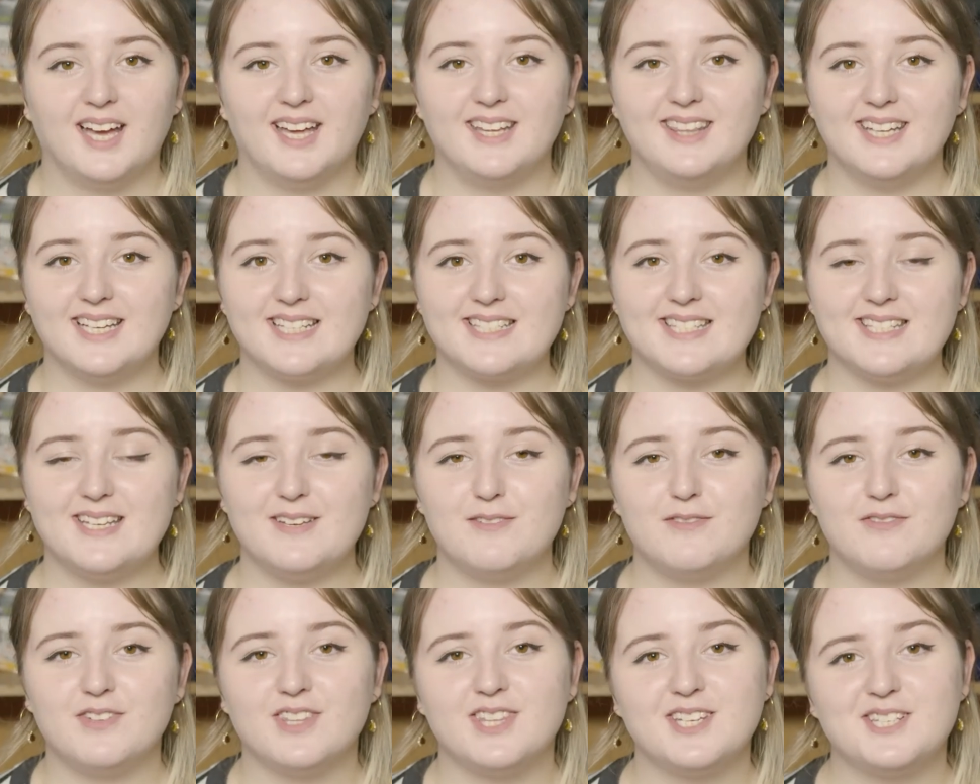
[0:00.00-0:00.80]
And that's
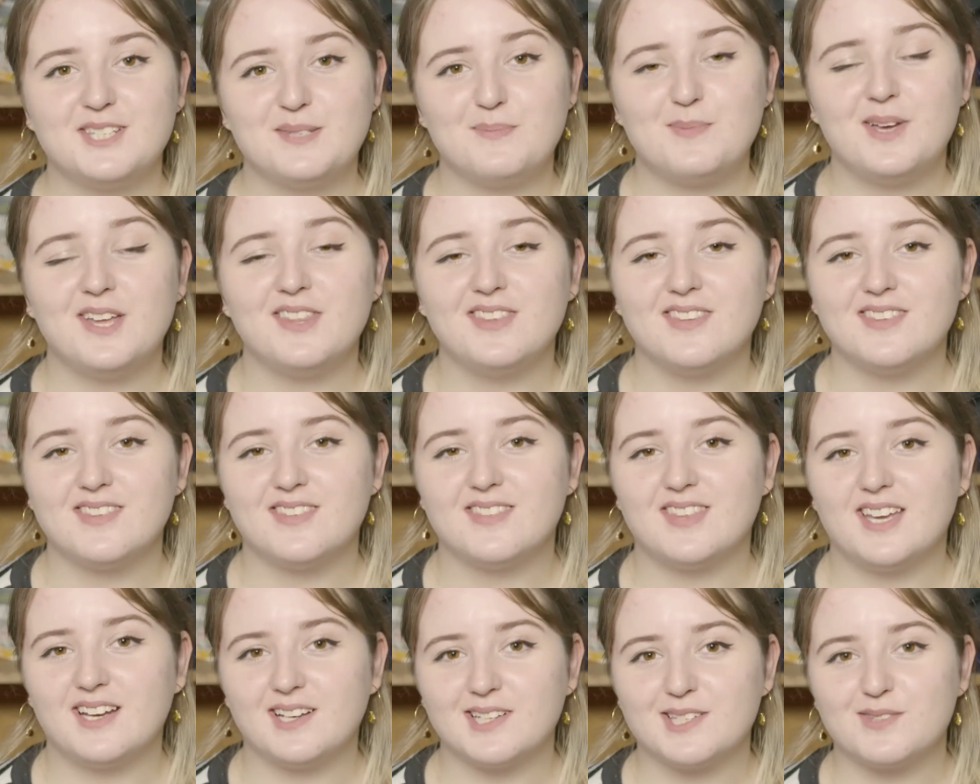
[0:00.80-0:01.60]
it for this
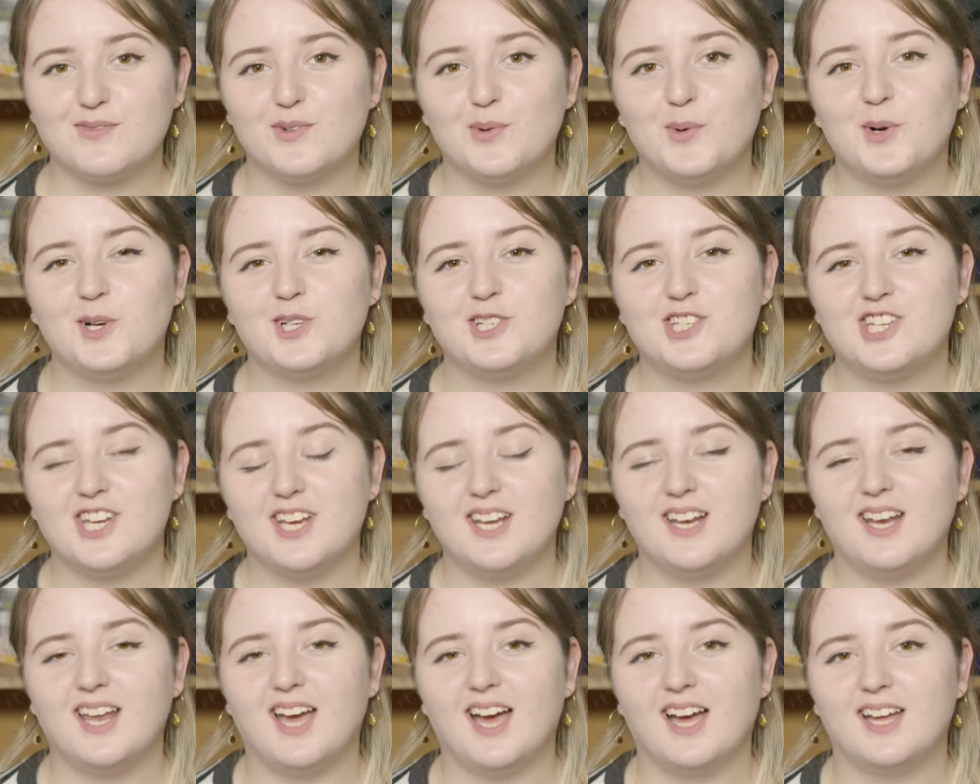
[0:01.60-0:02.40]
month. Thanks for
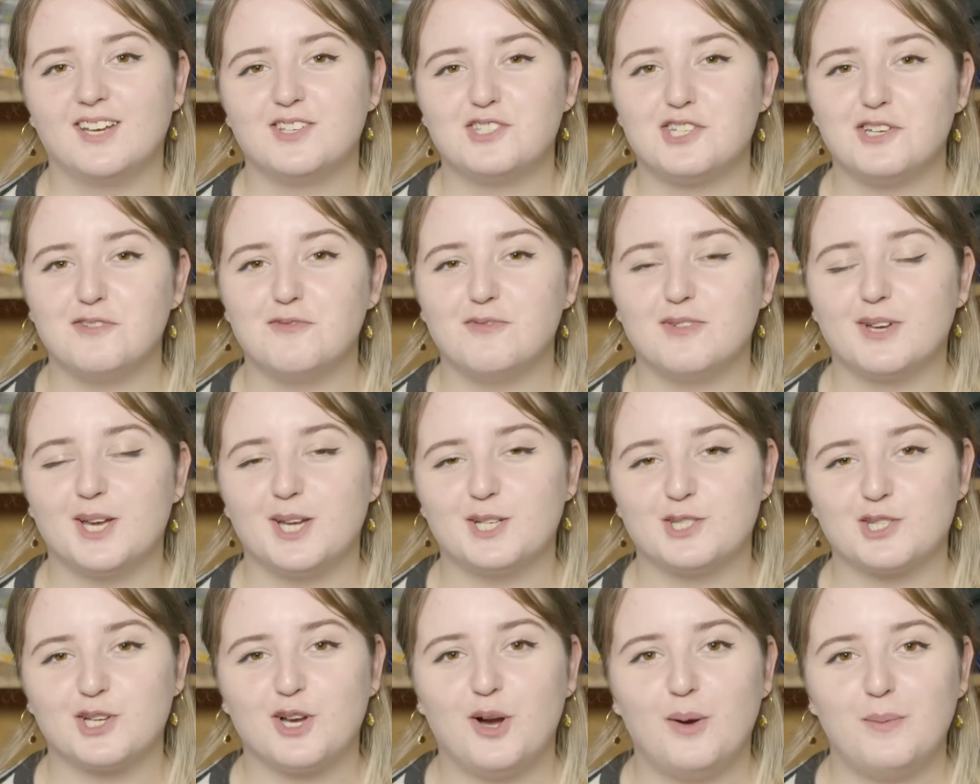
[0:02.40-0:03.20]
watching, and don't
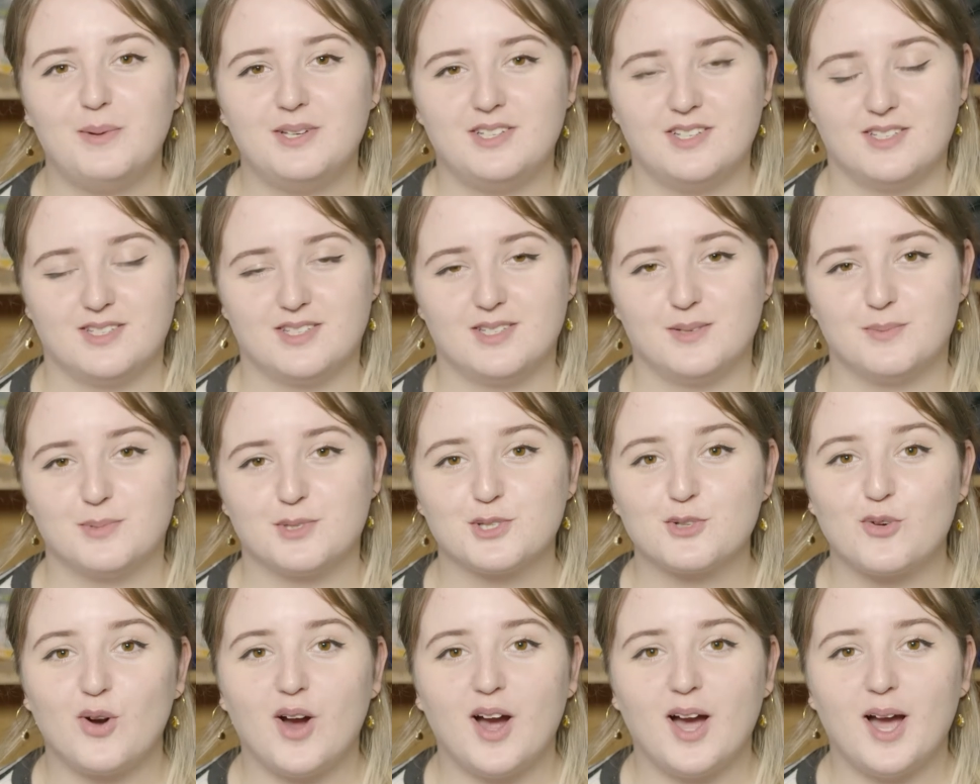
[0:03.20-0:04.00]
forget to comment and
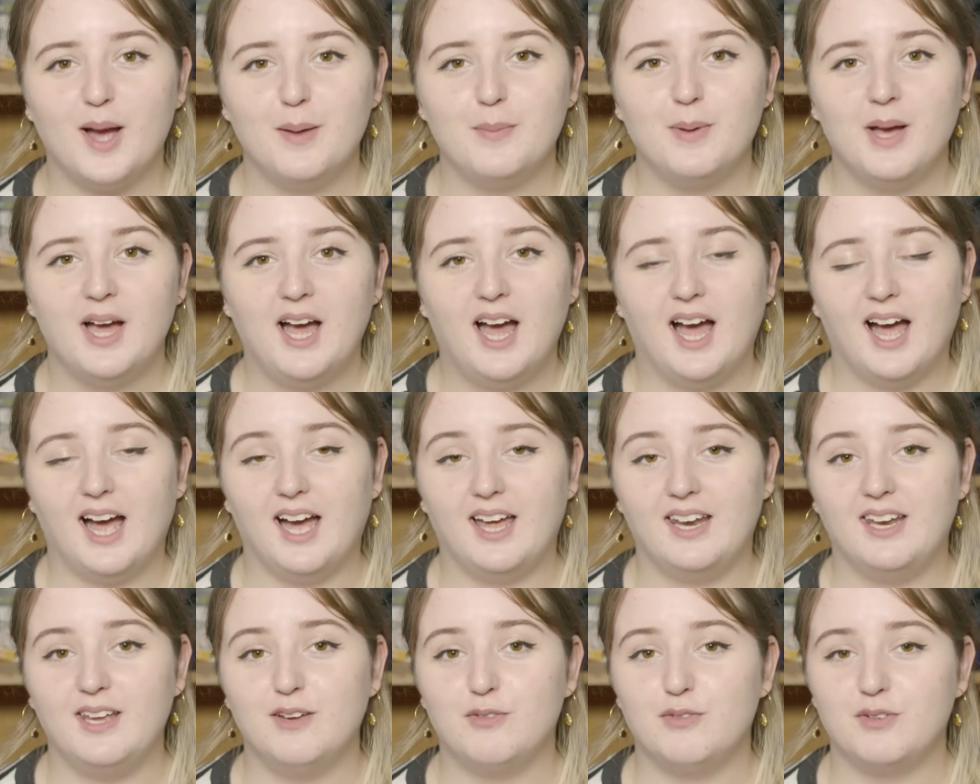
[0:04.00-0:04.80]
subscribe.
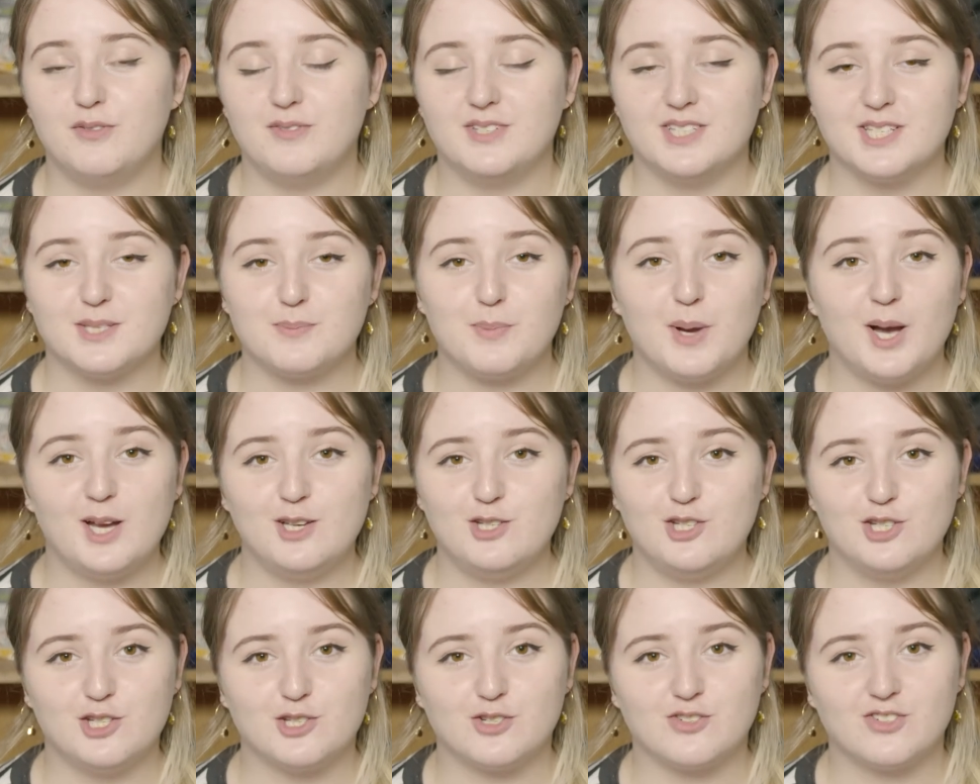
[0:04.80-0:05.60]
And if we've
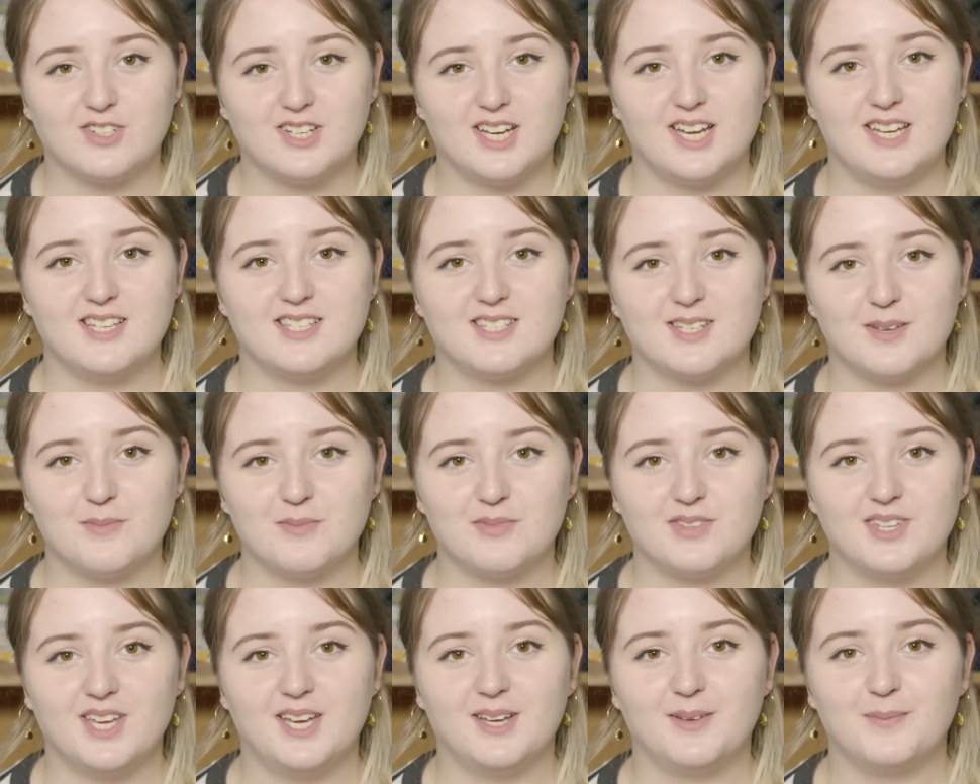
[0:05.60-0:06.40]
inspired you to create
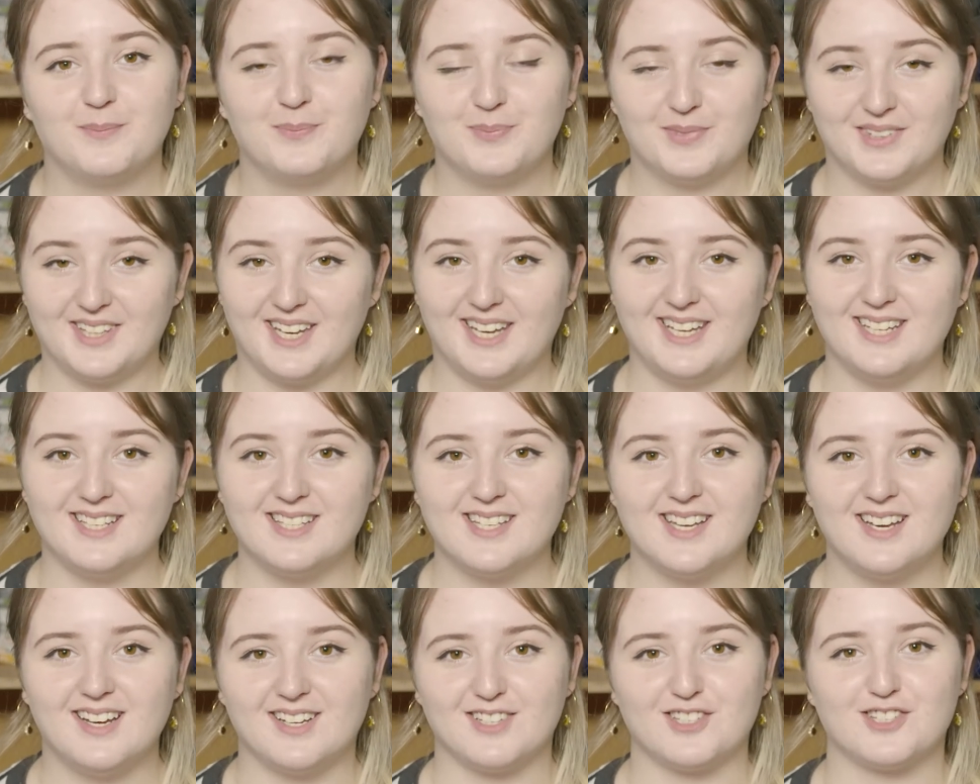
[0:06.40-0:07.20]
something, get
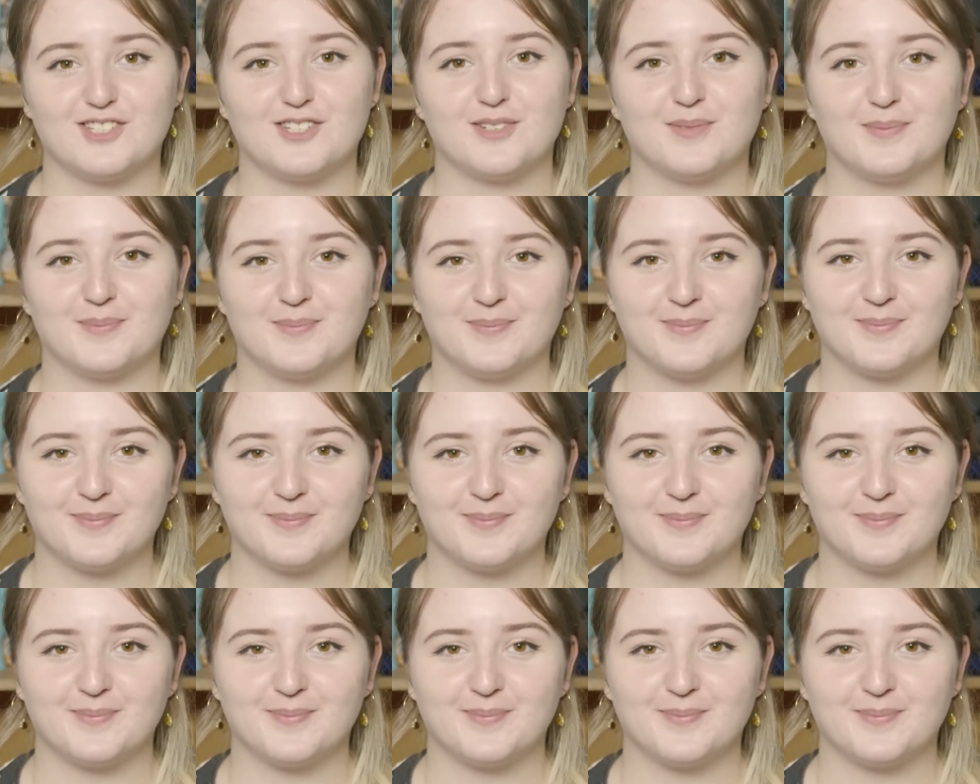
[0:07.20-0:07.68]
in touch.